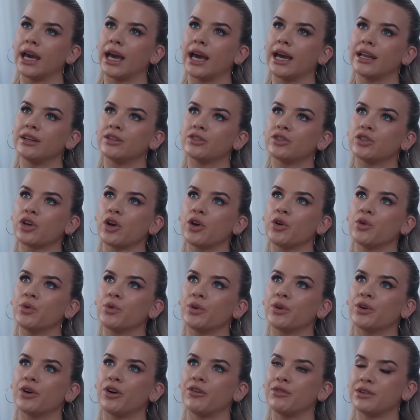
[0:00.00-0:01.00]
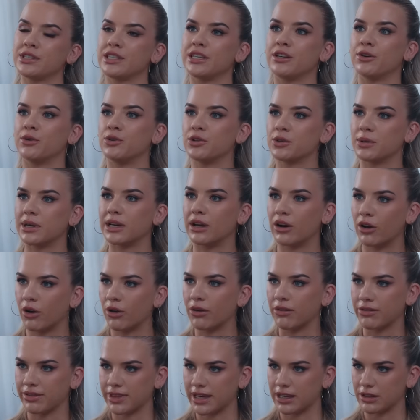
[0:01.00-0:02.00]
And so obviously you're doing a lot
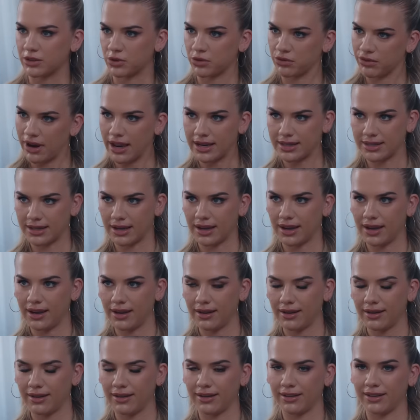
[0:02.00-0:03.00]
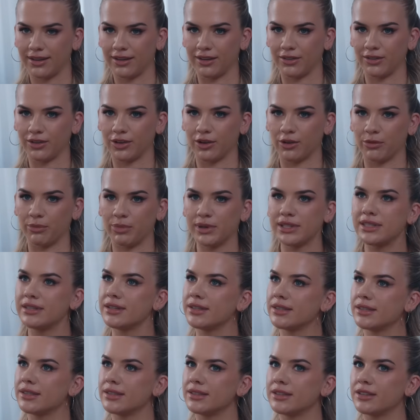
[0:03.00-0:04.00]
of things already. You've got
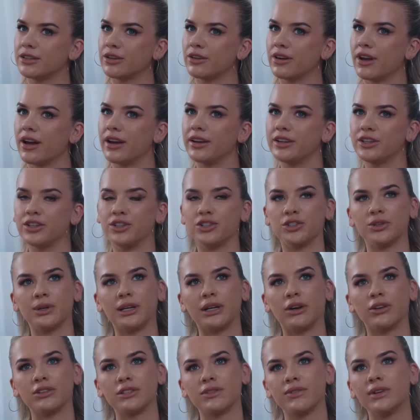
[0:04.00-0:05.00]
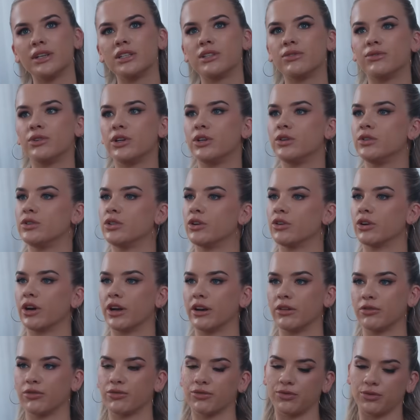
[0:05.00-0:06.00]
businesses to run, you're doing lots of interviews, you're
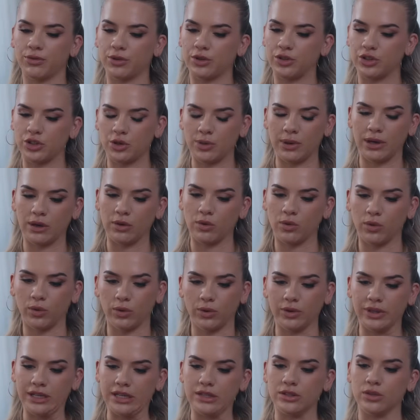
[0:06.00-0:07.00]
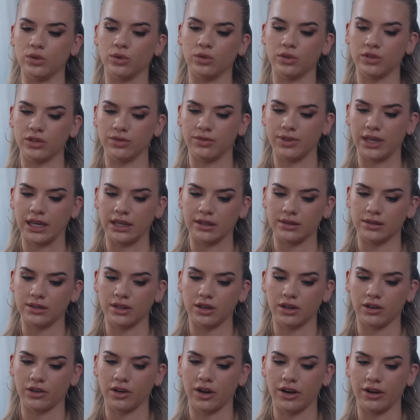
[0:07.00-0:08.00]
kind of doing all these sorts of things
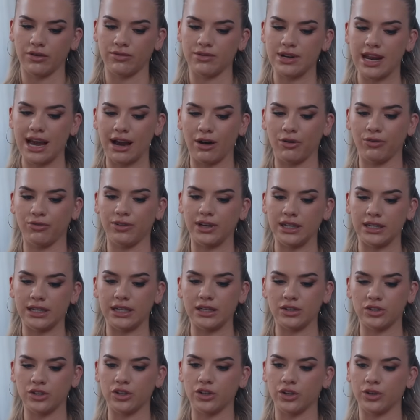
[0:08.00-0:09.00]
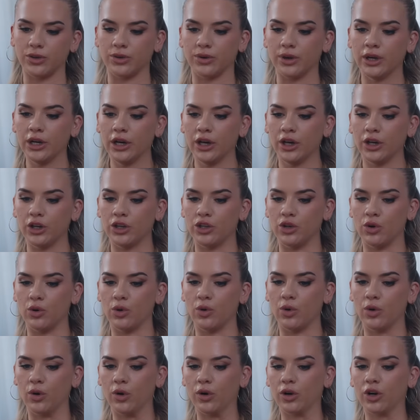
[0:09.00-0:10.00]
that kind of now feed into
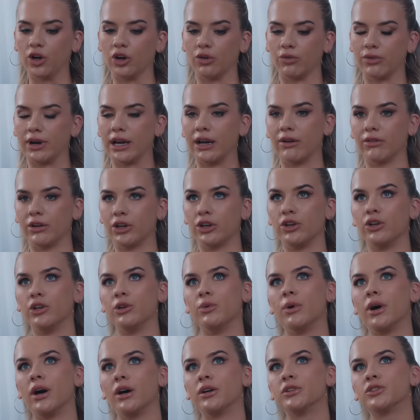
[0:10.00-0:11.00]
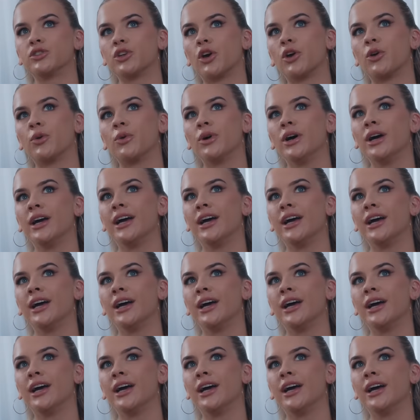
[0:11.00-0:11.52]
your career and who you are. So